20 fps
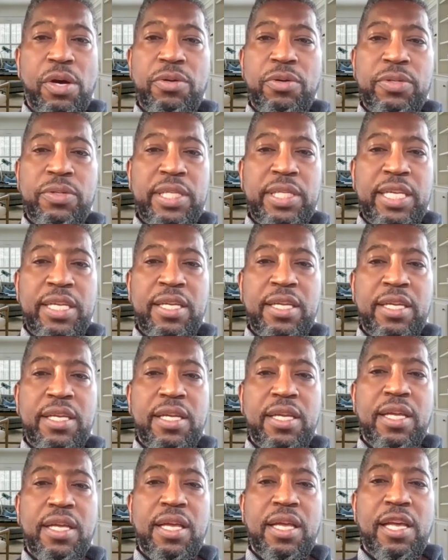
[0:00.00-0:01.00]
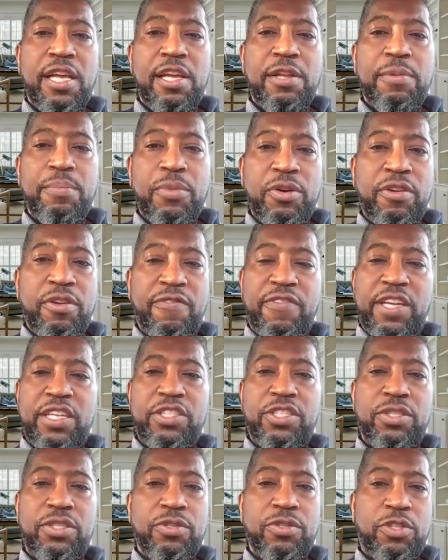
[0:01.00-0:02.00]
only in
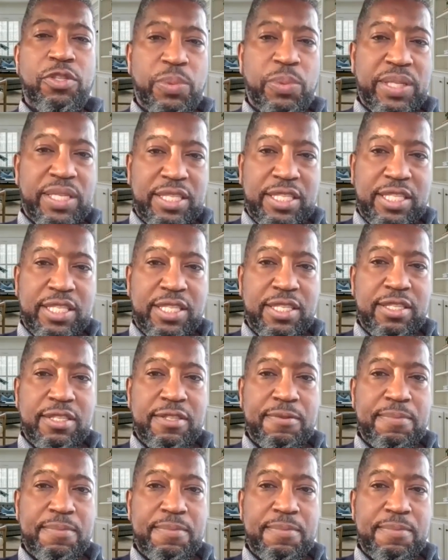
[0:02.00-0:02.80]
motivational tweets.